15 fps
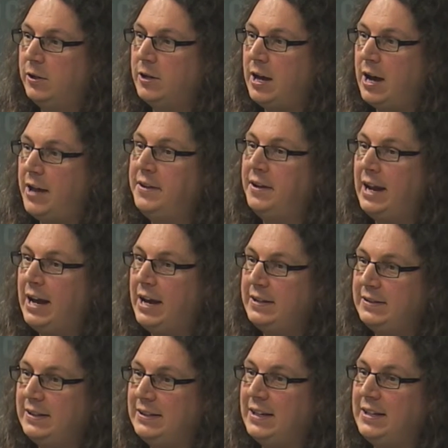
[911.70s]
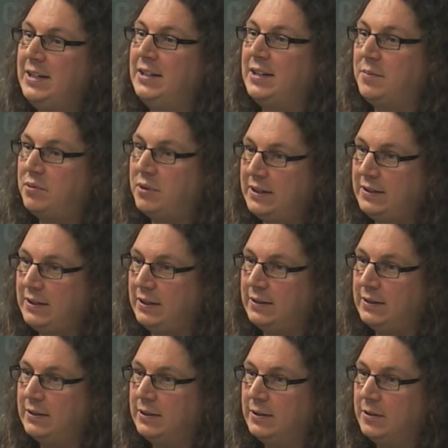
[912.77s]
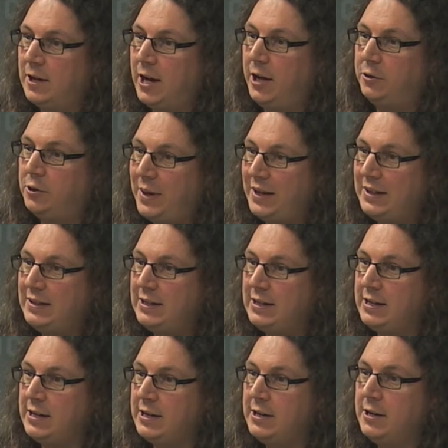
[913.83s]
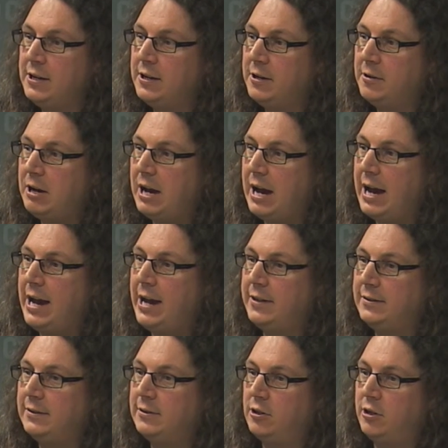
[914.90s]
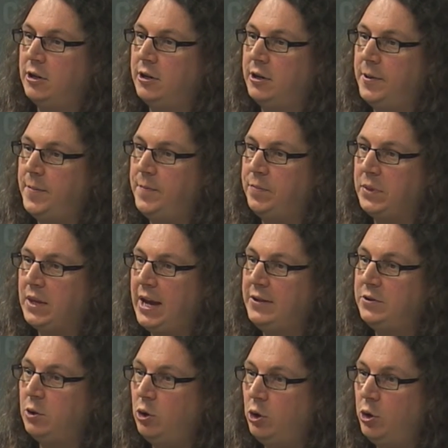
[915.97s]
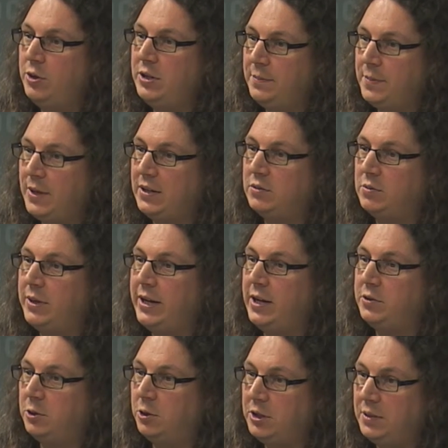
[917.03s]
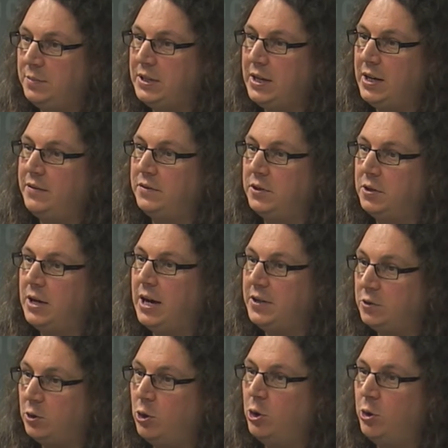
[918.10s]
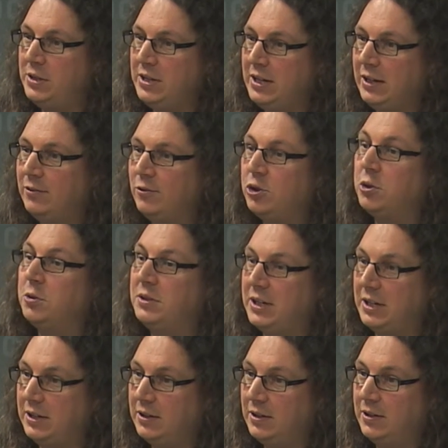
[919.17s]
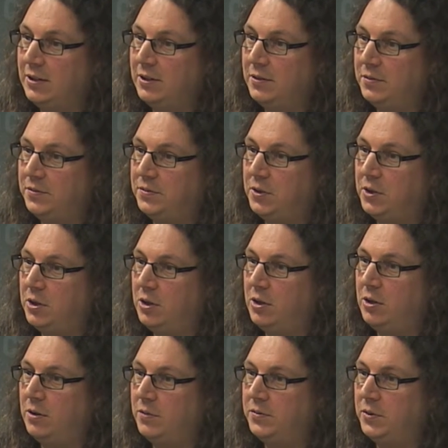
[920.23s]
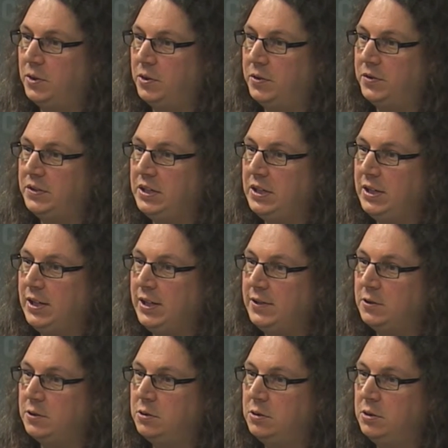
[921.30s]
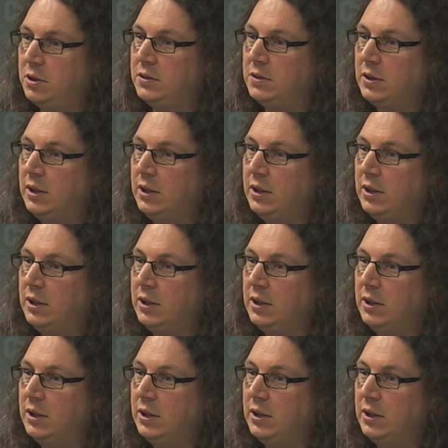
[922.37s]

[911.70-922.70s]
analyze it and interpret it automatically as a learning pathway, as a learning behavior, as a learning journey for the student.